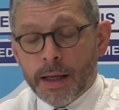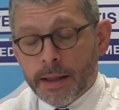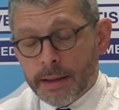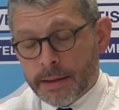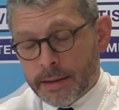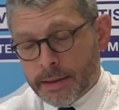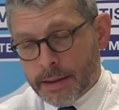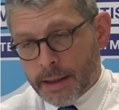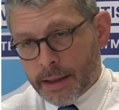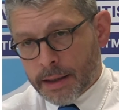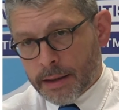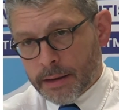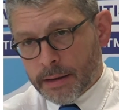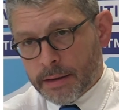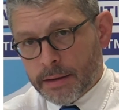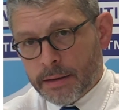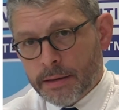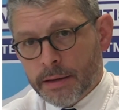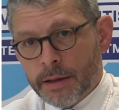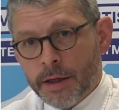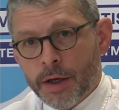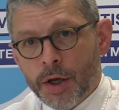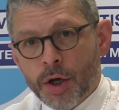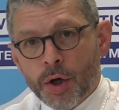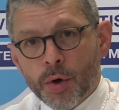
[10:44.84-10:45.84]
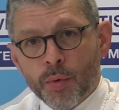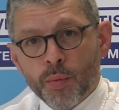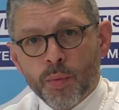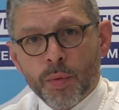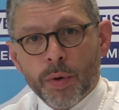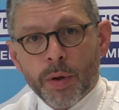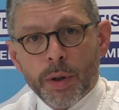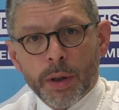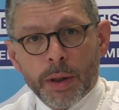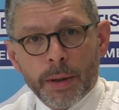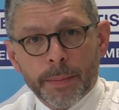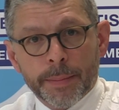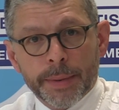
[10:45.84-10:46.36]
Second,
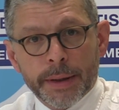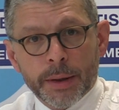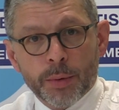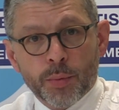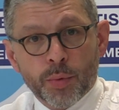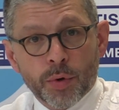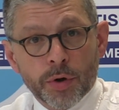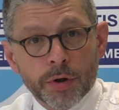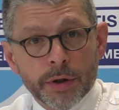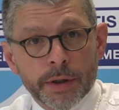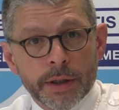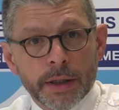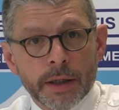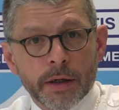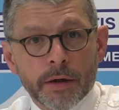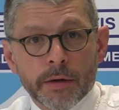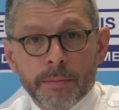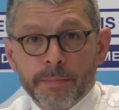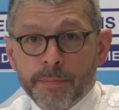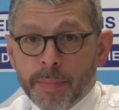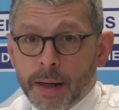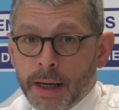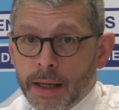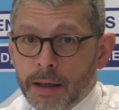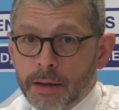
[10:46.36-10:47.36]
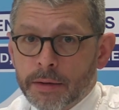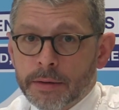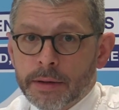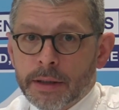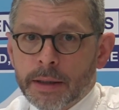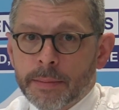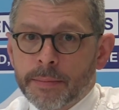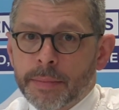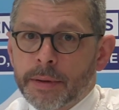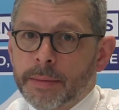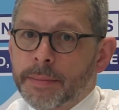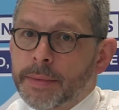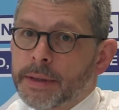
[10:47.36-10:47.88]
we'll be working on pilot
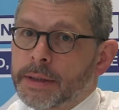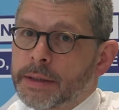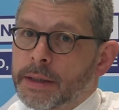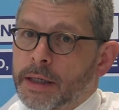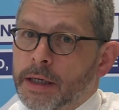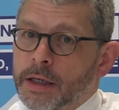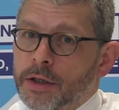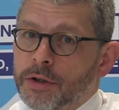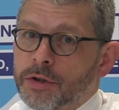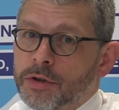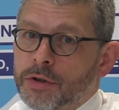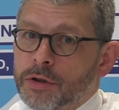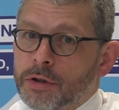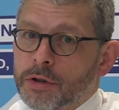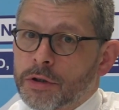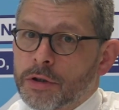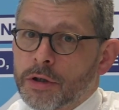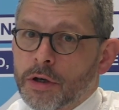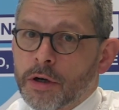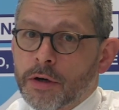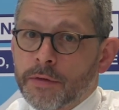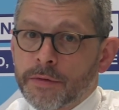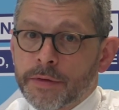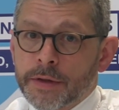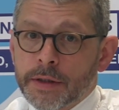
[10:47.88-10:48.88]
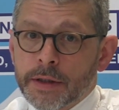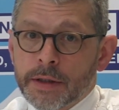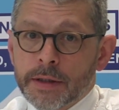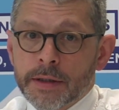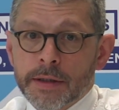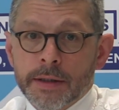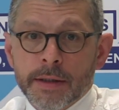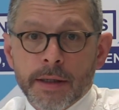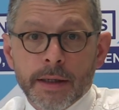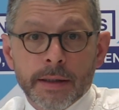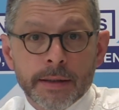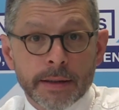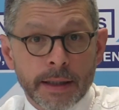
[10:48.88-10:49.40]
implementation of
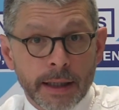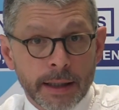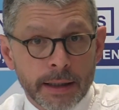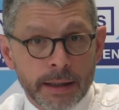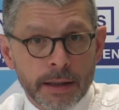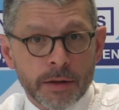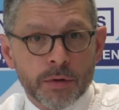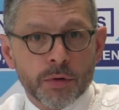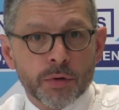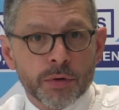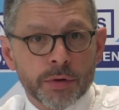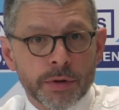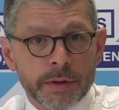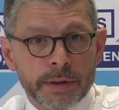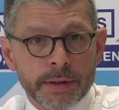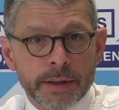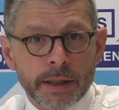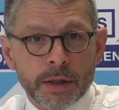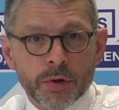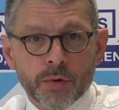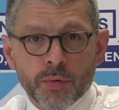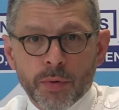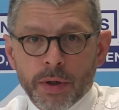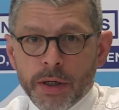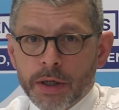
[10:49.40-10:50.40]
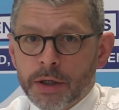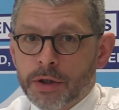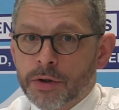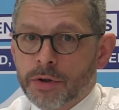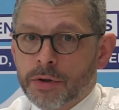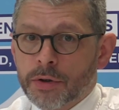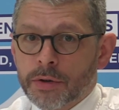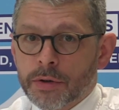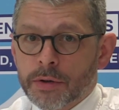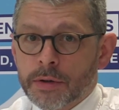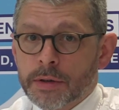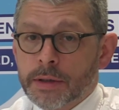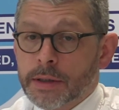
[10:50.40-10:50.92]
these technical
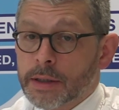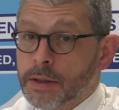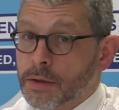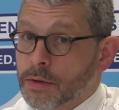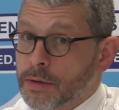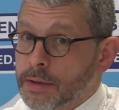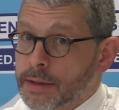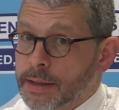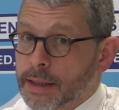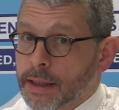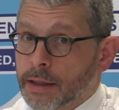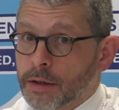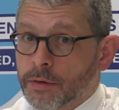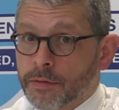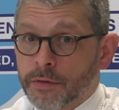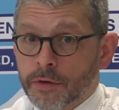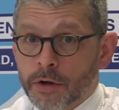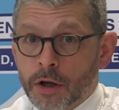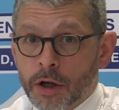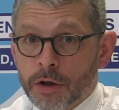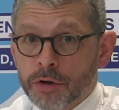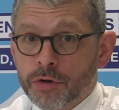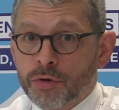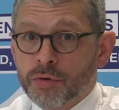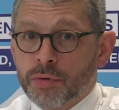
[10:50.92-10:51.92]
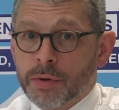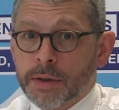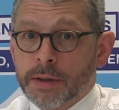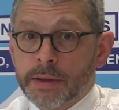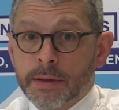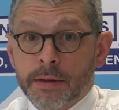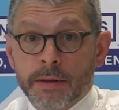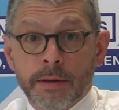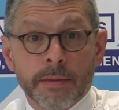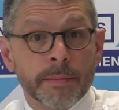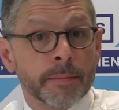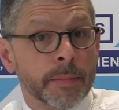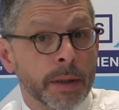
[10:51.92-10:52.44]
considerations in a set of
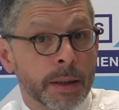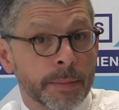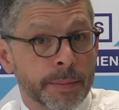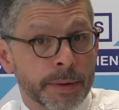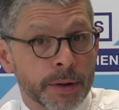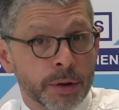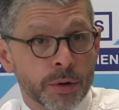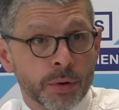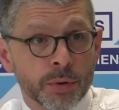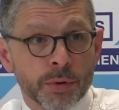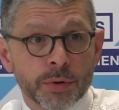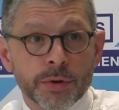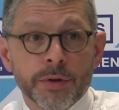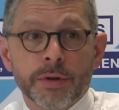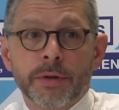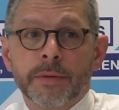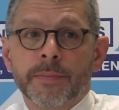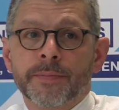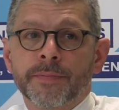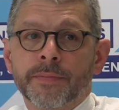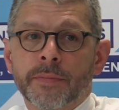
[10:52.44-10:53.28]
countries, maybe yours.